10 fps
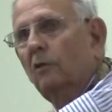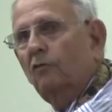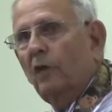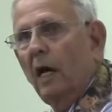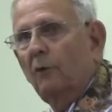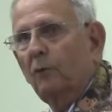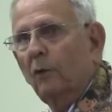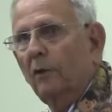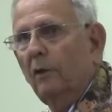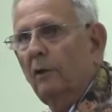
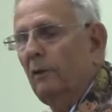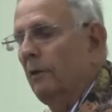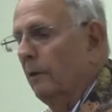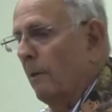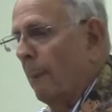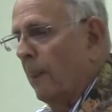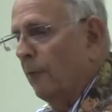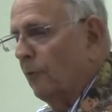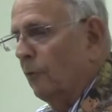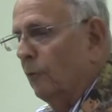southward
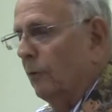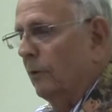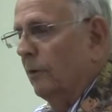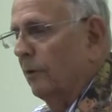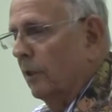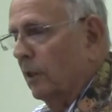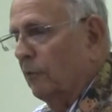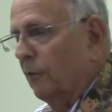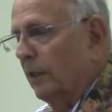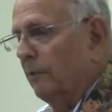through the
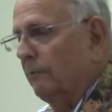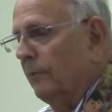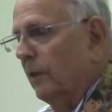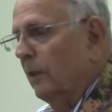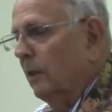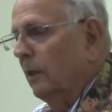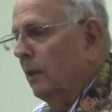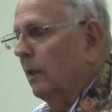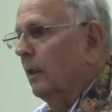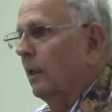country.
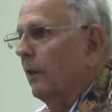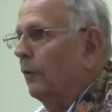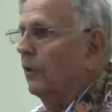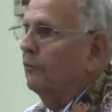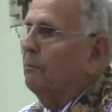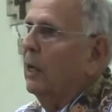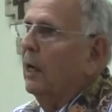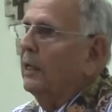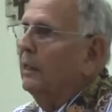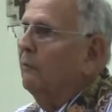This
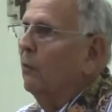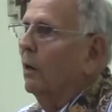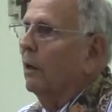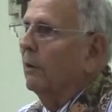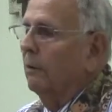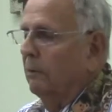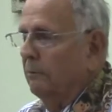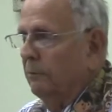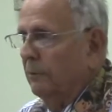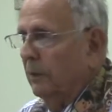body of water
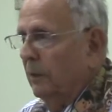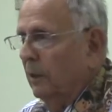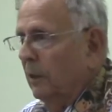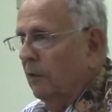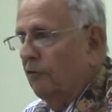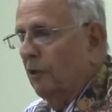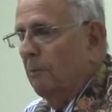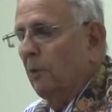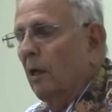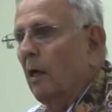
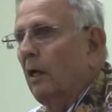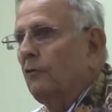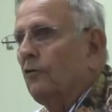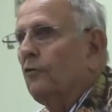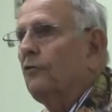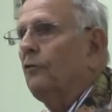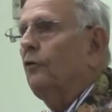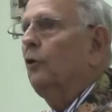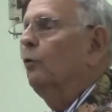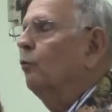symbolizes
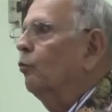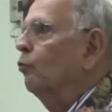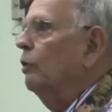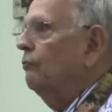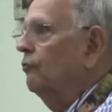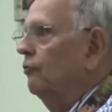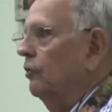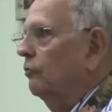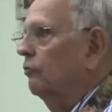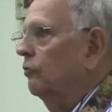the
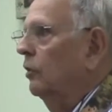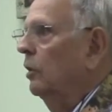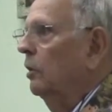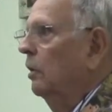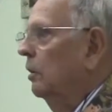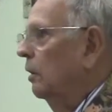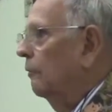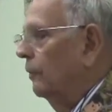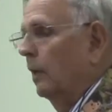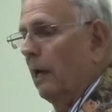richness
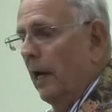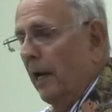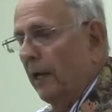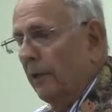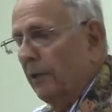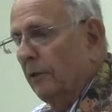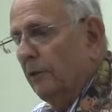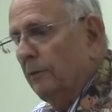of the land.